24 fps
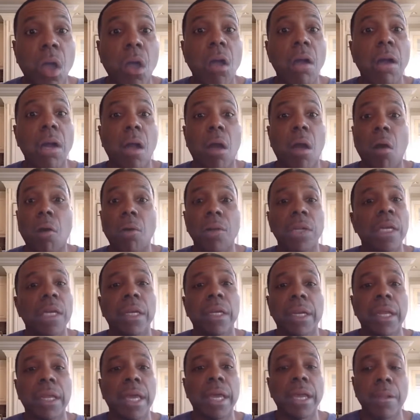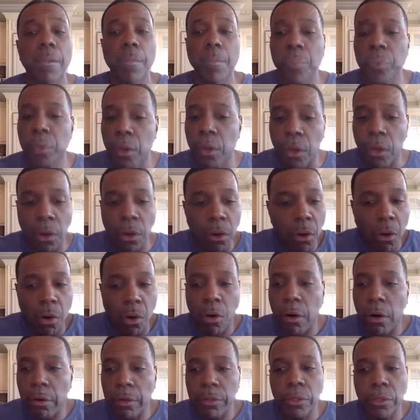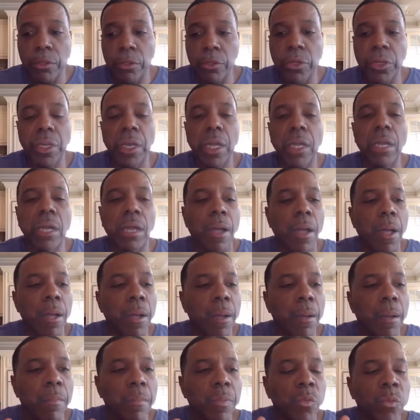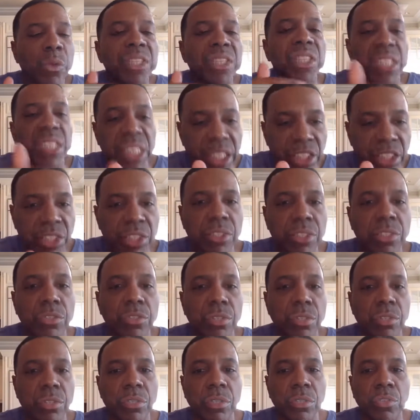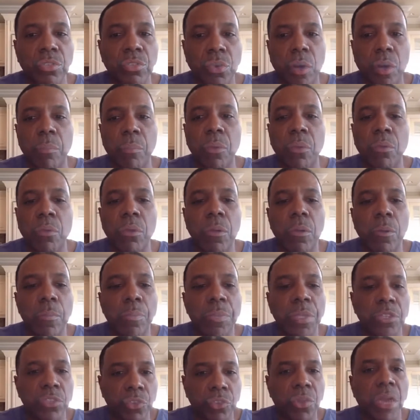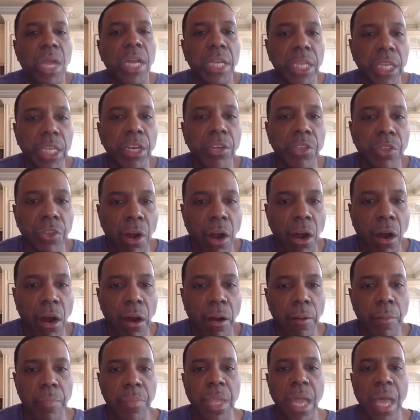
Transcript: heart all day today, or you're going to resist the trouble that's trying to get in your heart.